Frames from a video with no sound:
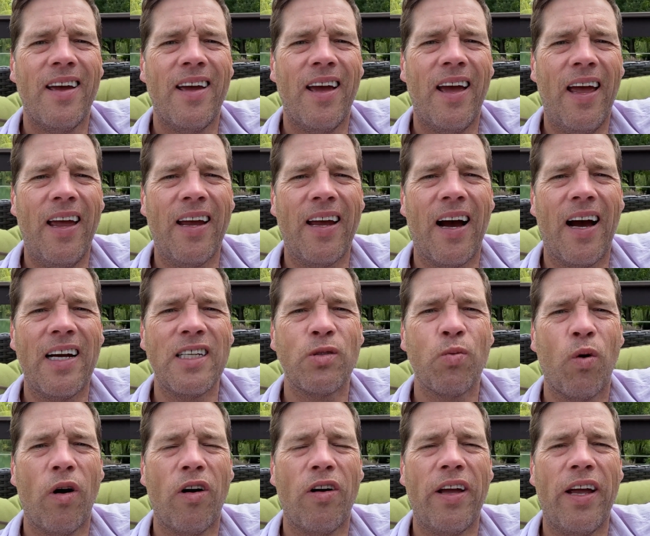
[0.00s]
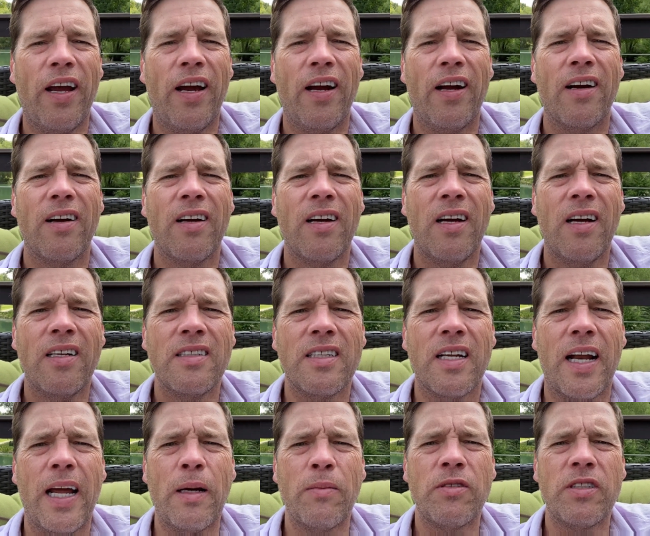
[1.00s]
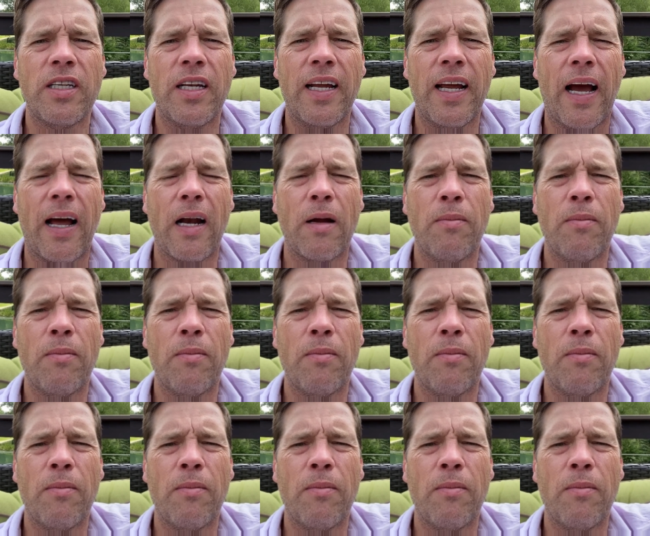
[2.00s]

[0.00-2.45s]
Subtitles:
Hey guys, Will here. Today I'm sitting out